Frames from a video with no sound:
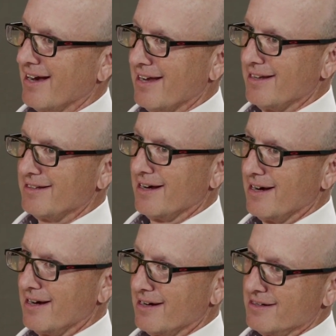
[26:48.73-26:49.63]

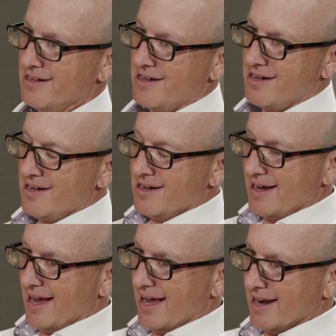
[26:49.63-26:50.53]
Yeah,
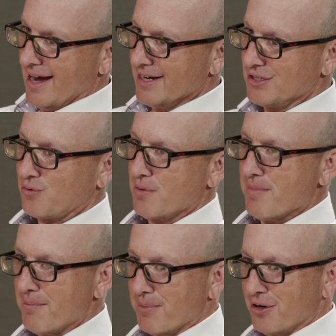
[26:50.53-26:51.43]
and I just
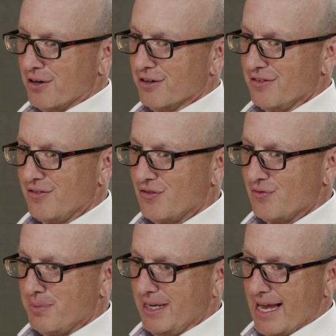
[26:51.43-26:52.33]
remember
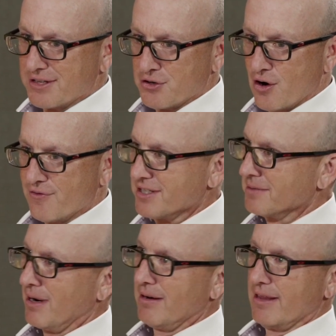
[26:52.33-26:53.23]
being as
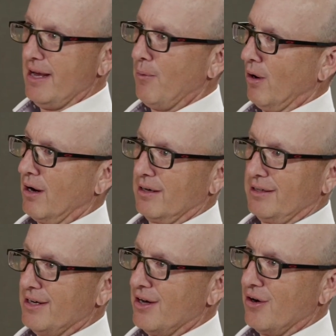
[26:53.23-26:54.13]
nervous as probably they
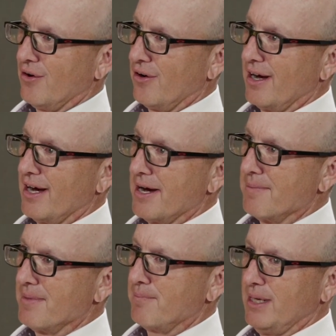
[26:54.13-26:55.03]
were,
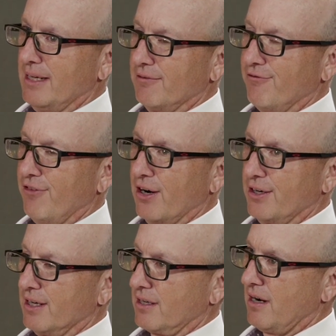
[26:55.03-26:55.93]
being
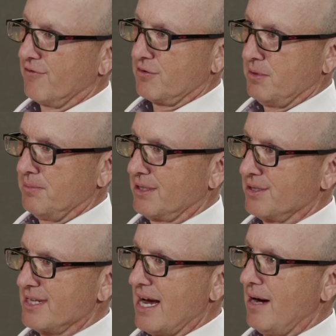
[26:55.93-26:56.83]
very uncomfortable,
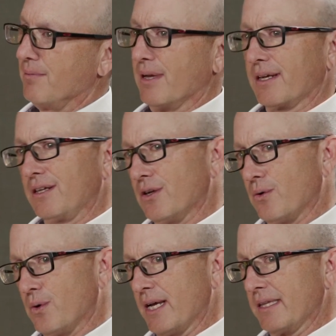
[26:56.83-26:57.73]
because now I'm like, you
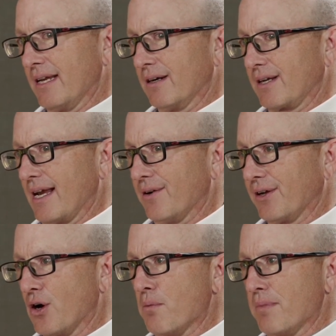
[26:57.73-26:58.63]
know what, they're
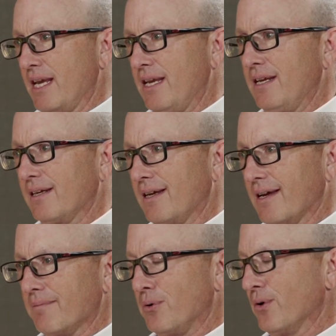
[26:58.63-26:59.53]
counting on me,
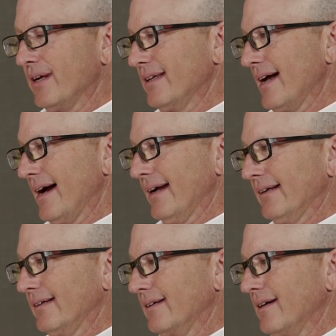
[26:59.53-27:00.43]
and boy, did
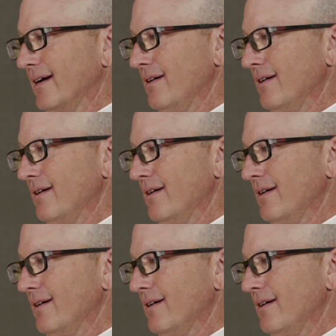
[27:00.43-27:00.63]
I